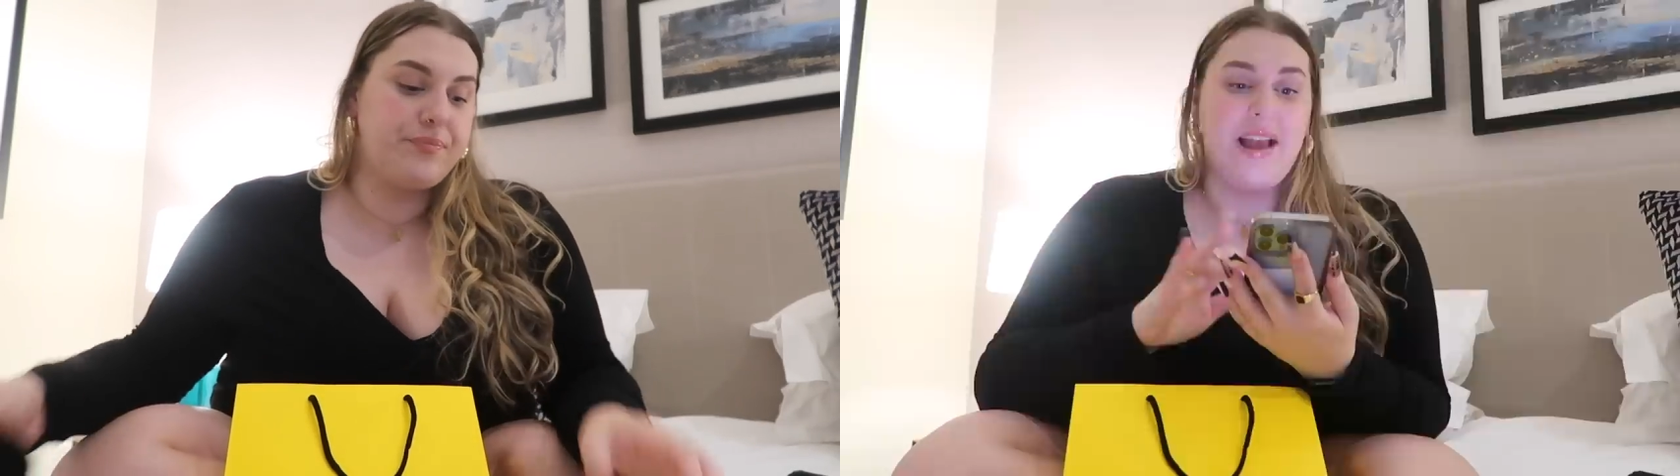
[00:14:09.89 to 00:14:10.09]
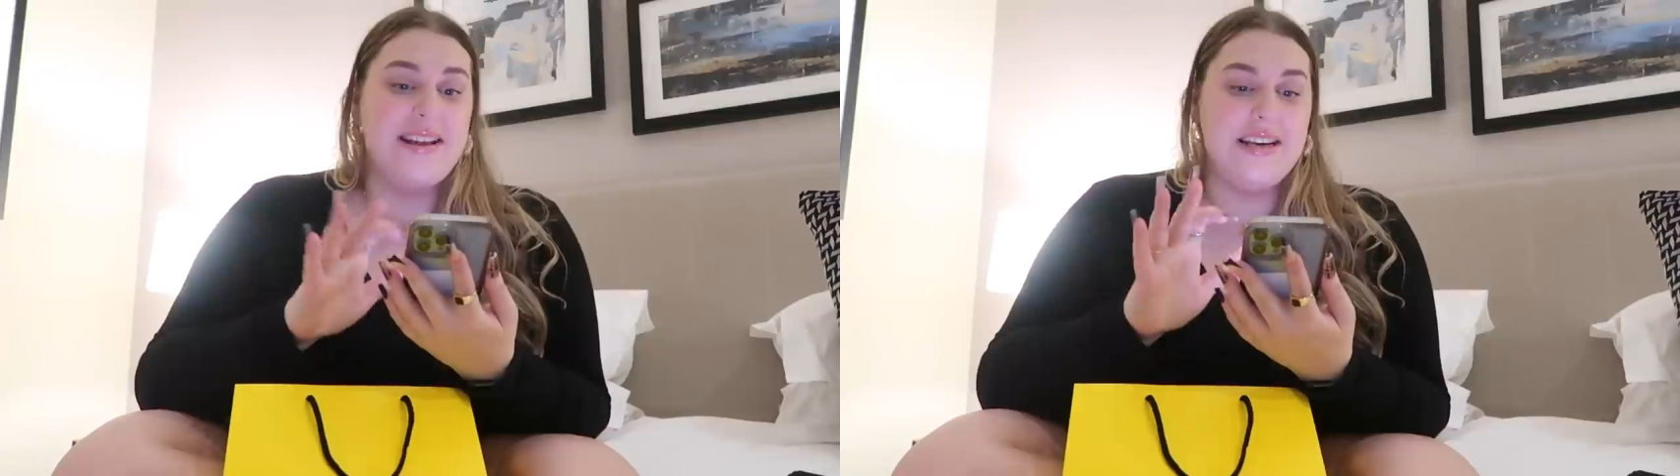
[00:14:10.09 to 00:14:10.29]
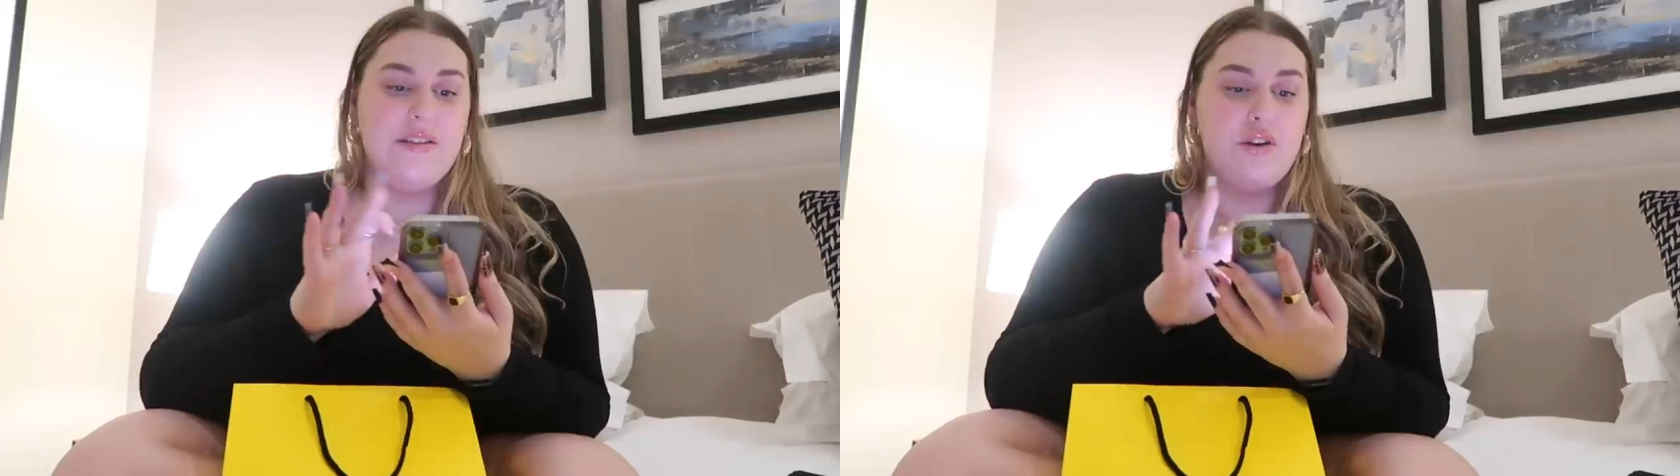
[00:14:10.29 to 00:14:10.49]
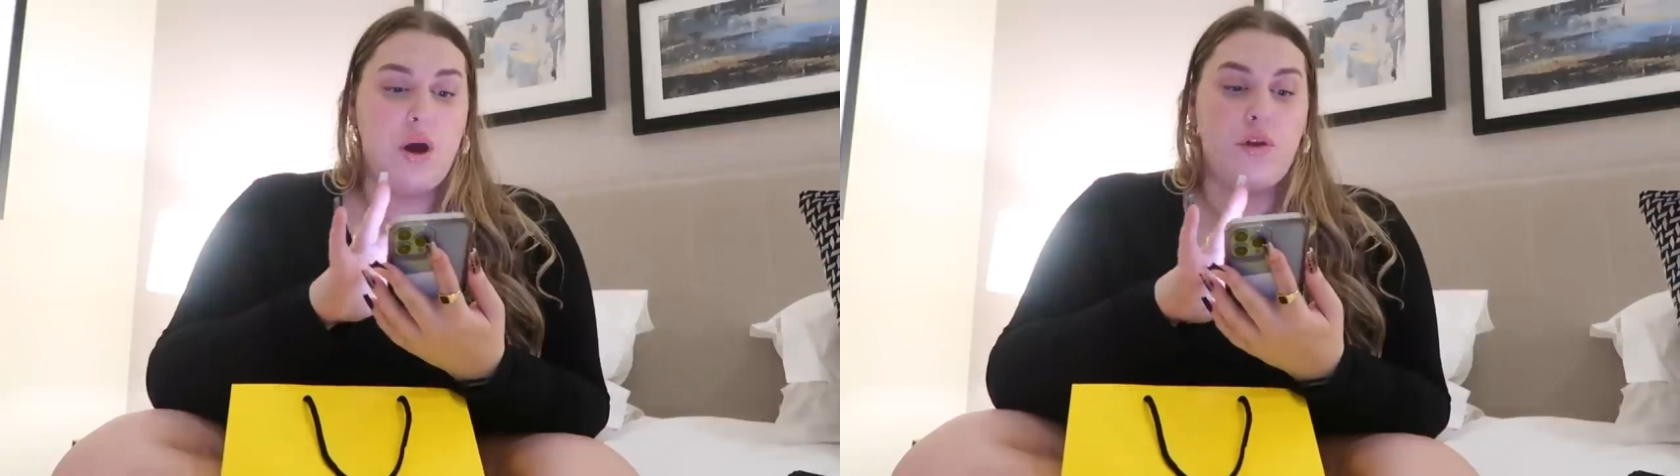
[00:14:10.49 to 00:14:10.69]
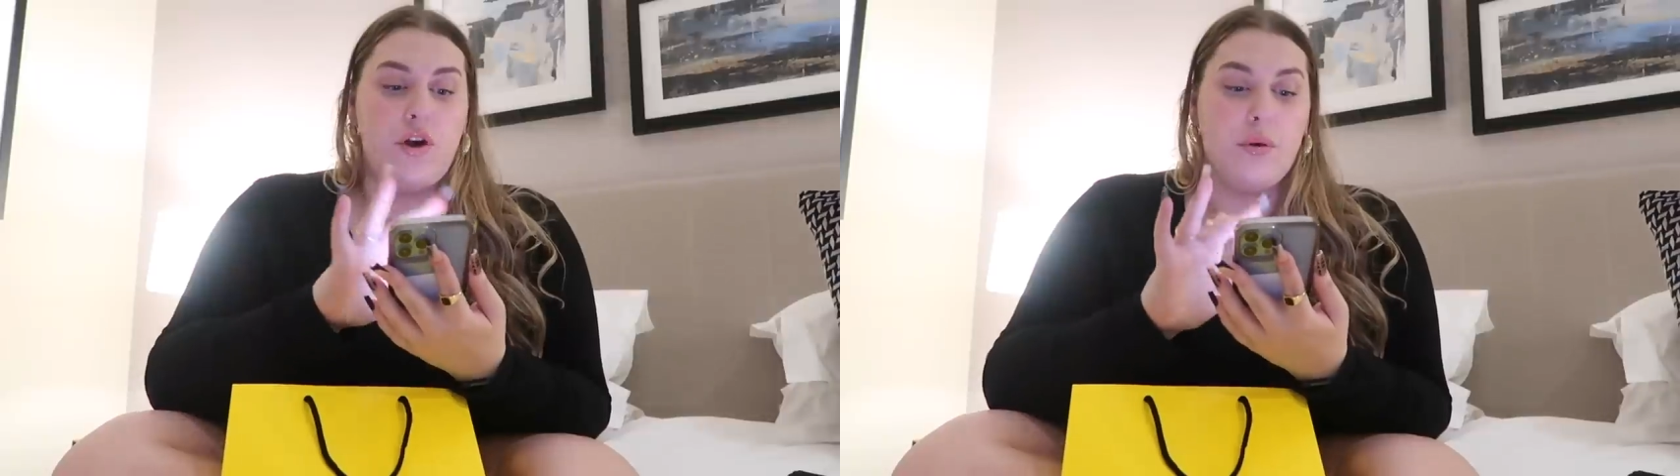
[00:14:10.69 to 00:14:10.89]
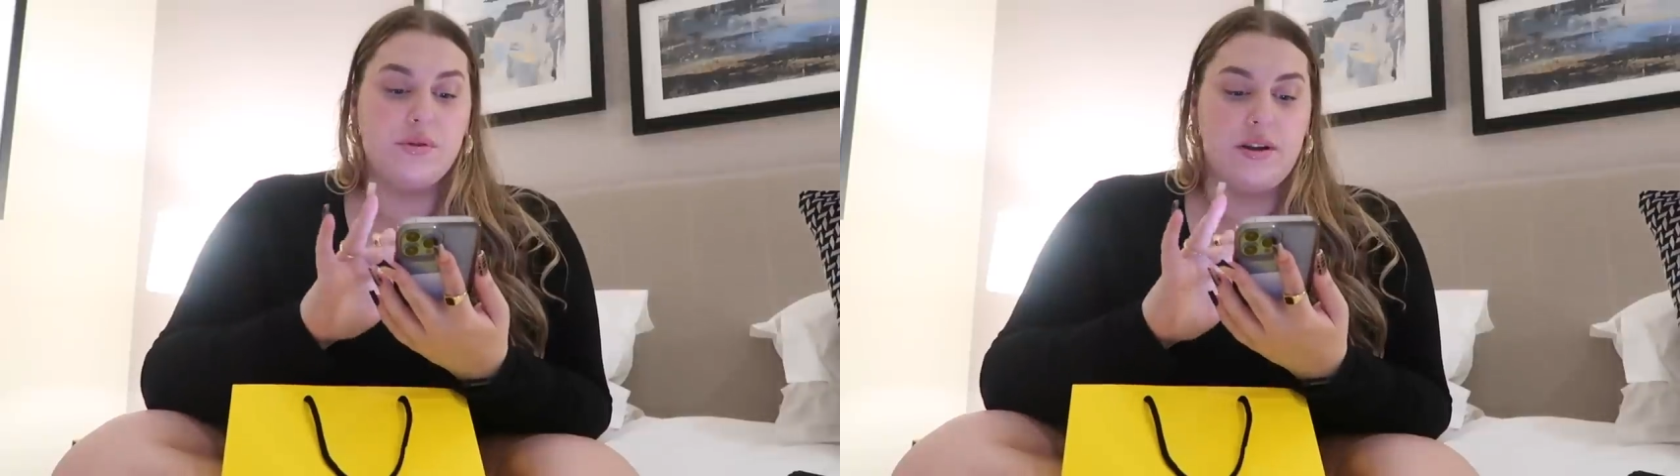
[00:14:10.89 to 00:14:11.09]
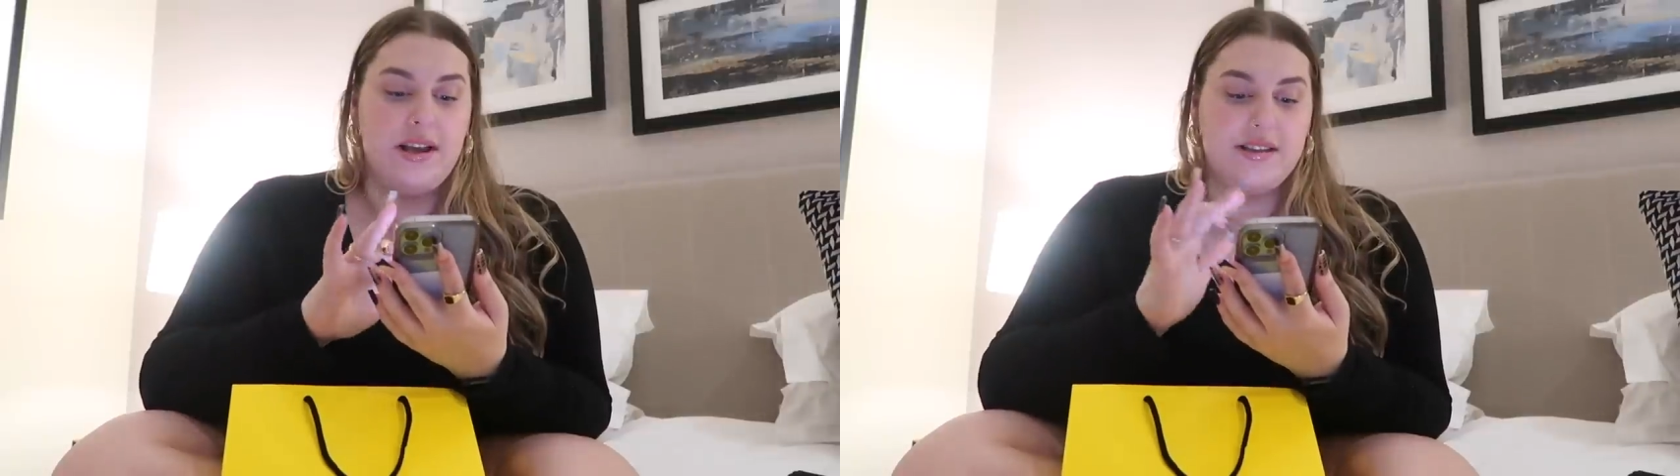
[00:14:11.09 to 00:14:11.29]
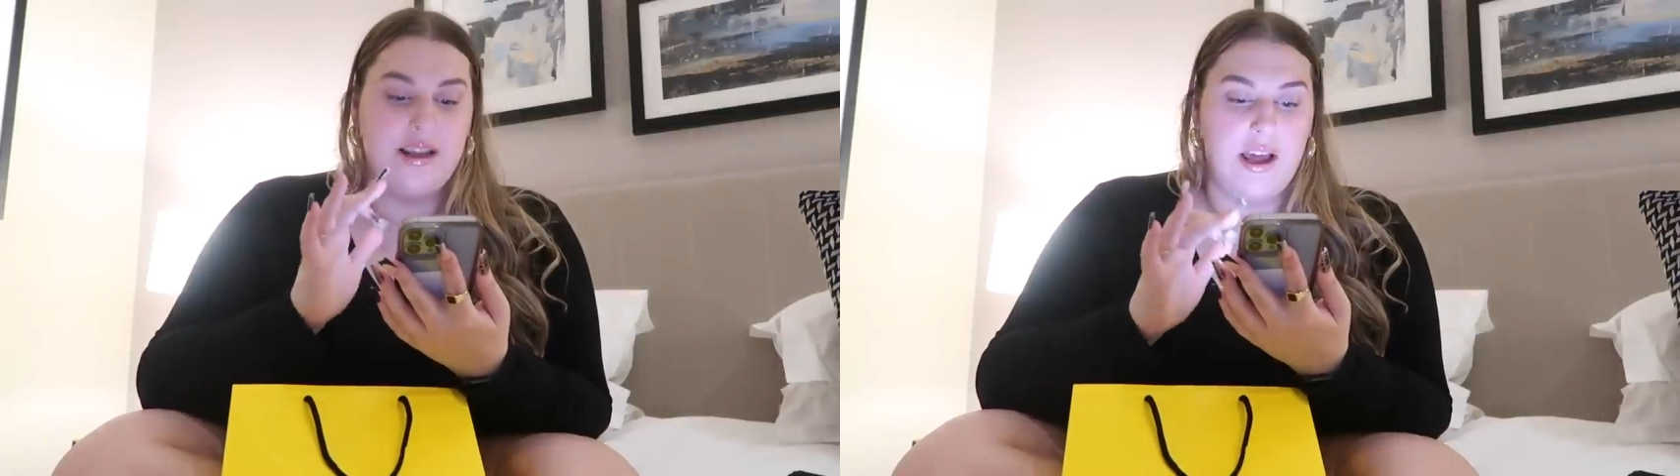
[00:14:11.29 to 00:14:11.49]
I didn't even know the notes on
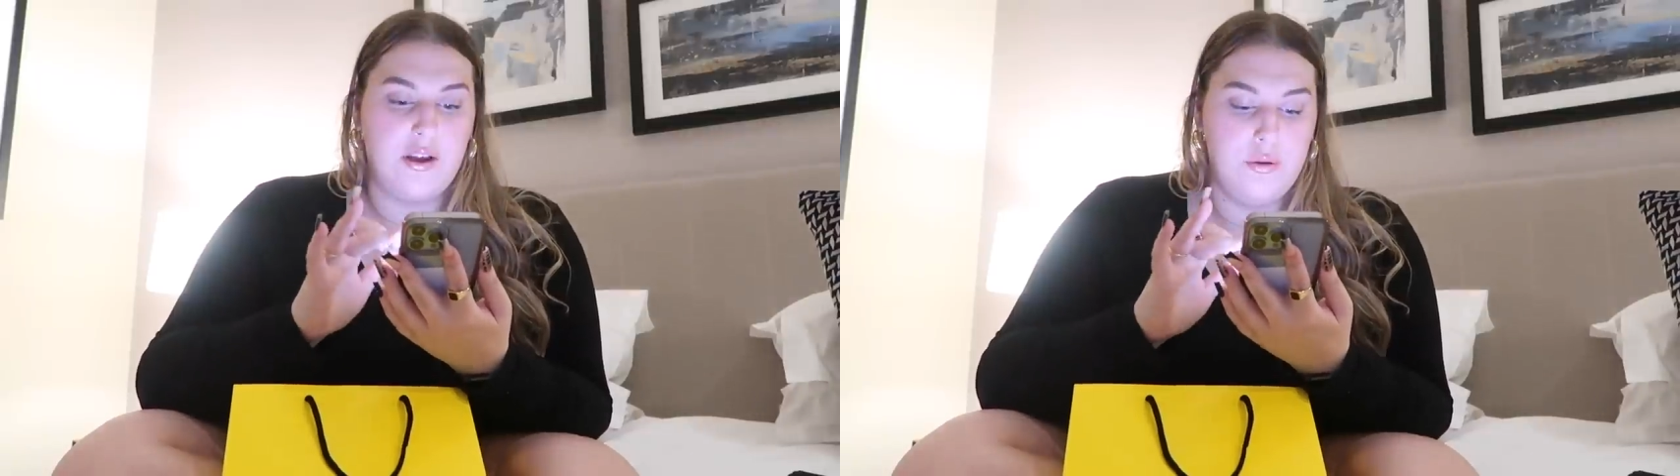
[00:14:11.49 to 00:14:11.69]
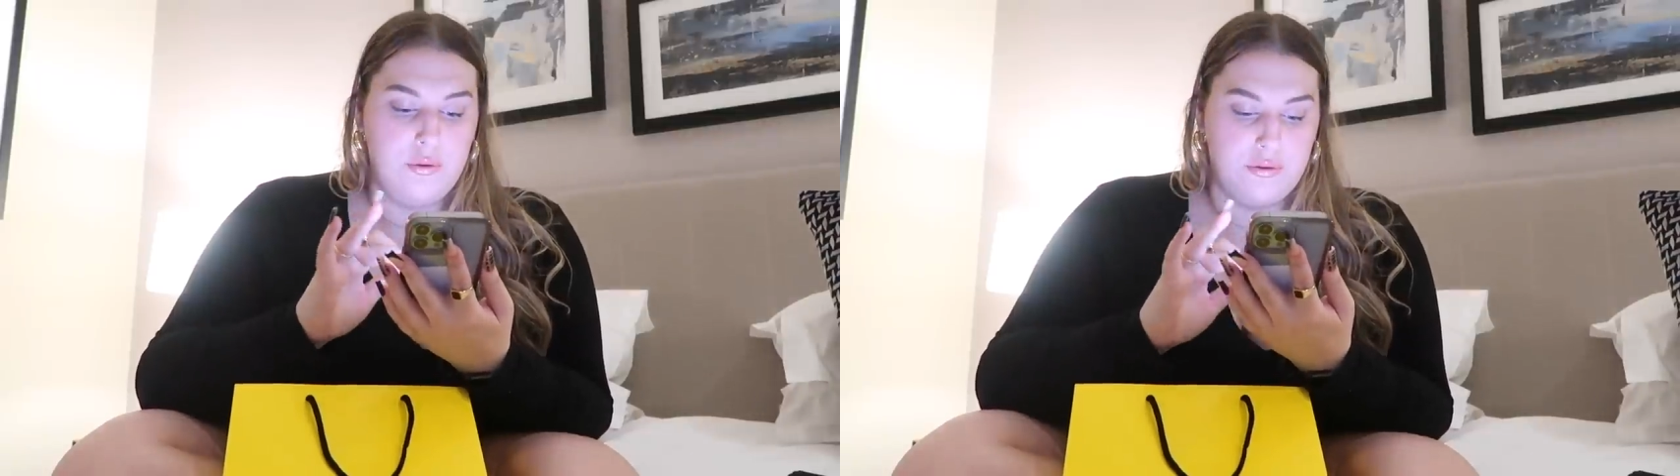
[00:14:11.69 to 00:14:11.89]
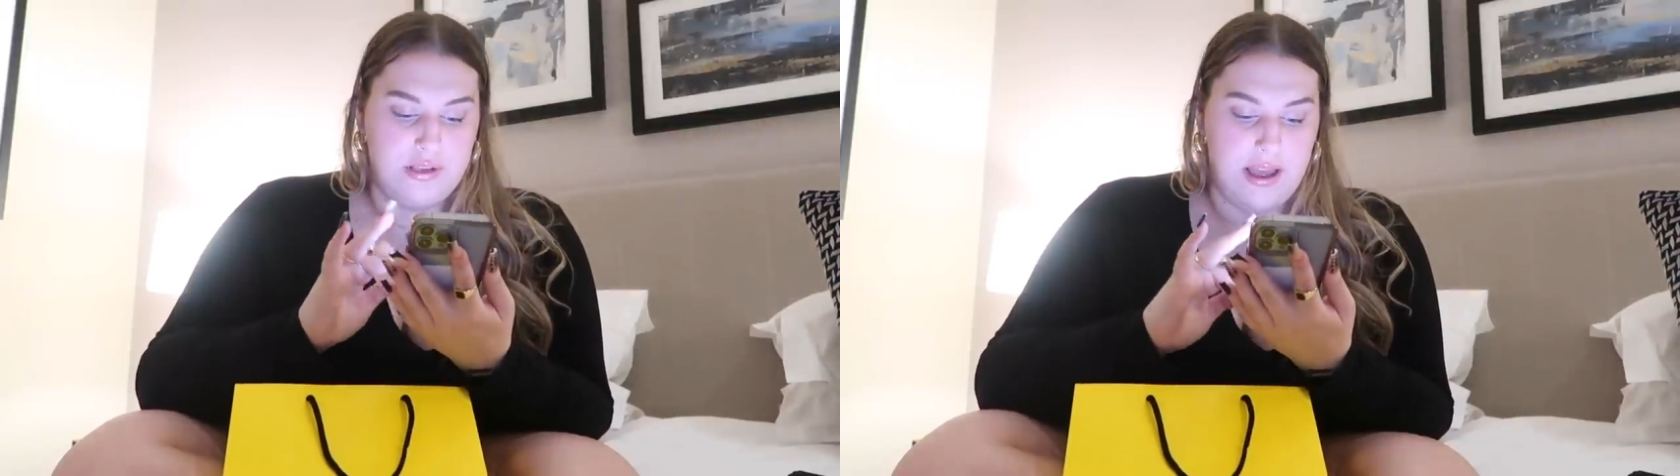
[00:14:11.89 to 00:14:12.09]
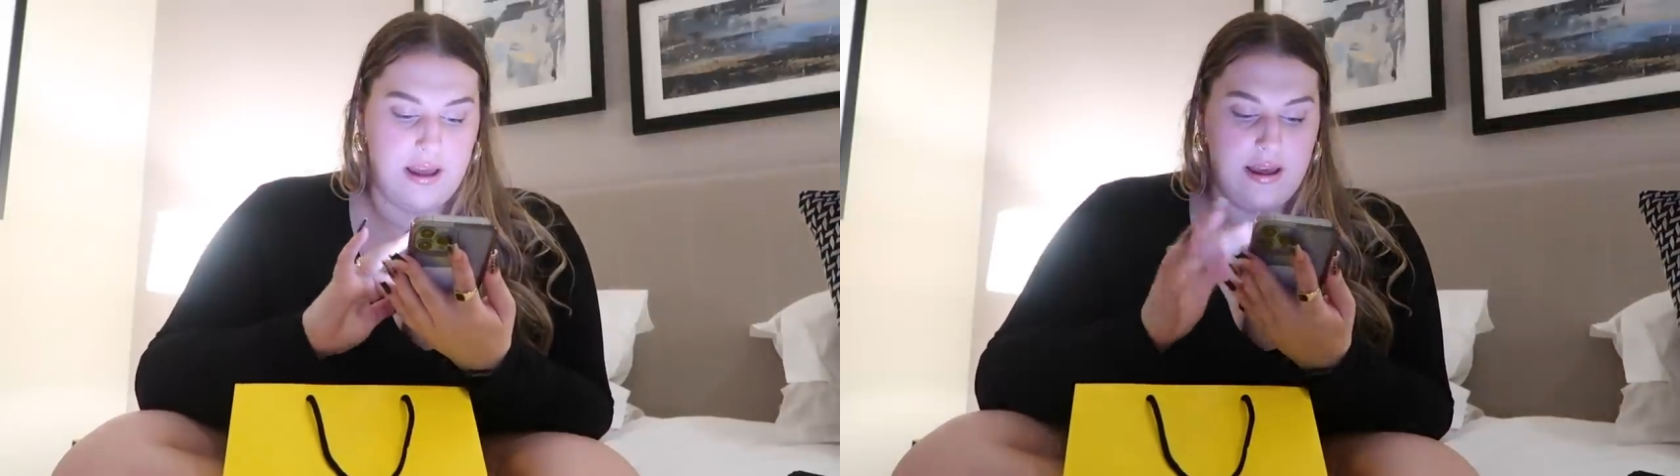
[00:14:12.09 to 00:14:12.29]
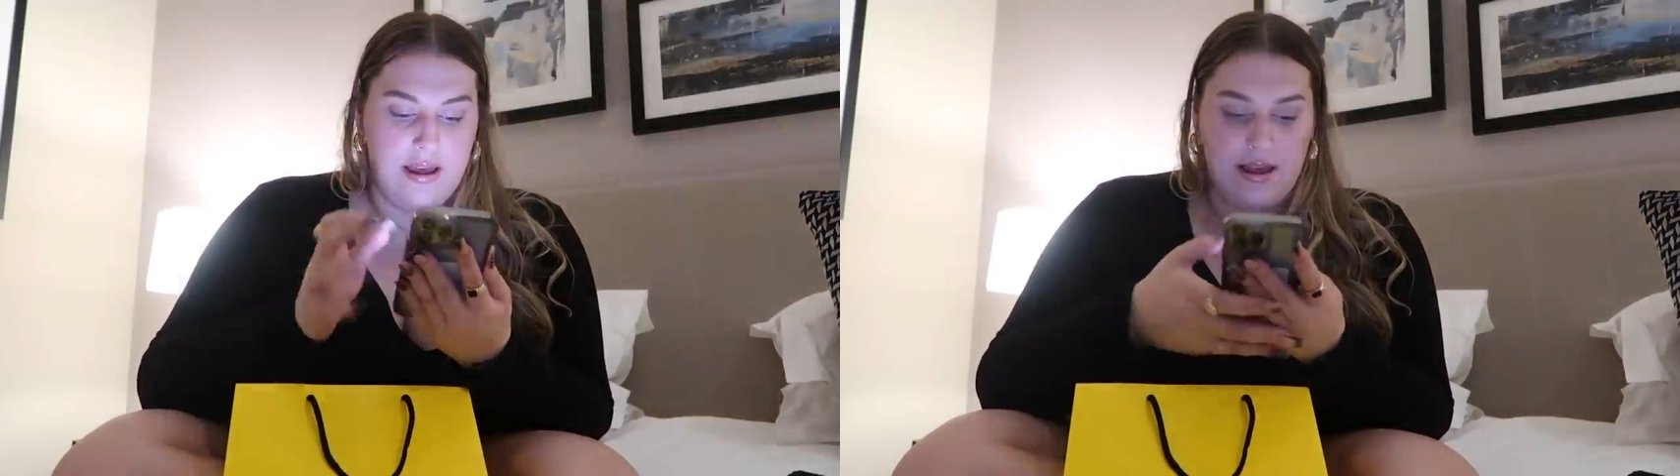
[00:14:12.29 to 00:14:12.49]
it, so then I Googled it.